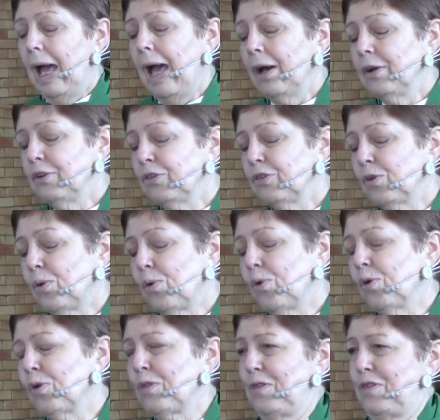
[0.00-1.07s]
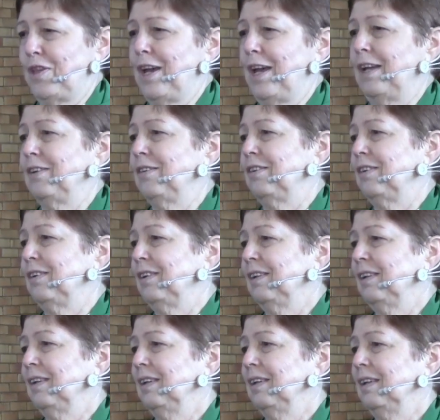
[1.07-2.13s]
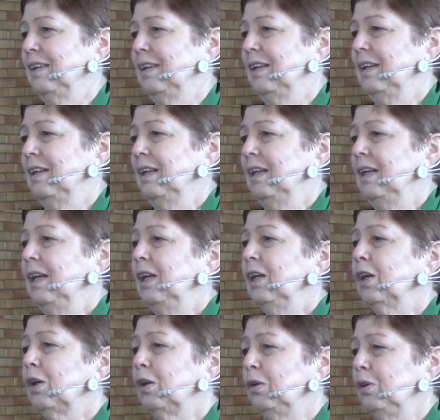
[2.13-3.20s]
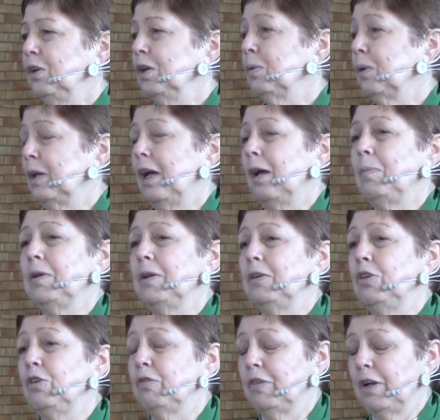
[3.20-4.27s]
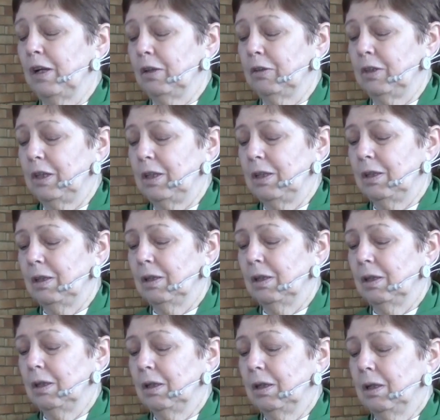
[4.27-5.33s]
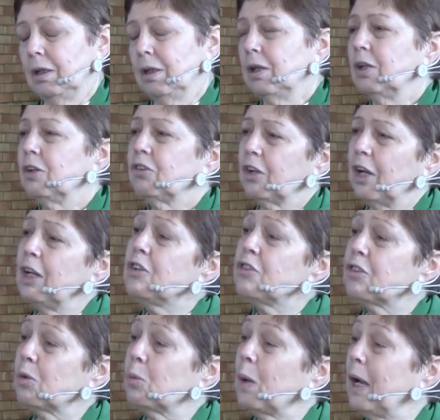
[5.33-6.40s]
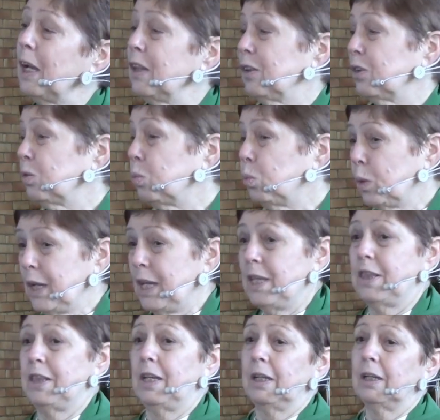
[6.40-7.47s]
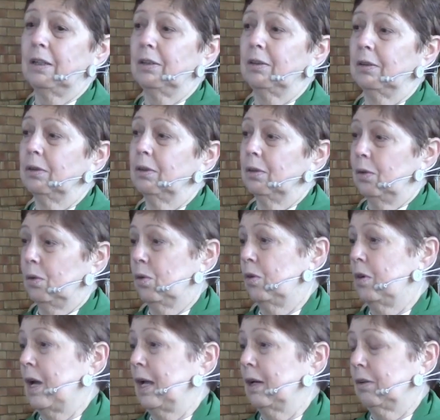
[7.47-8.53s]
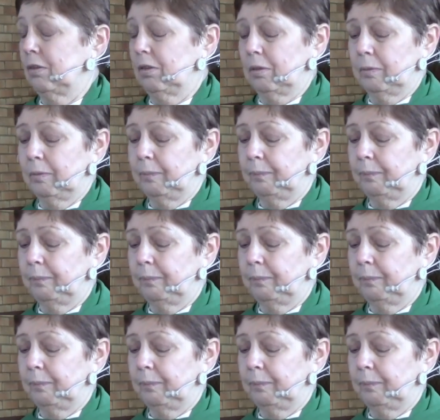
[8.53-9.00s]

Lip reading: How does all of that, including what happened in Uvalde, change the way that we think or act?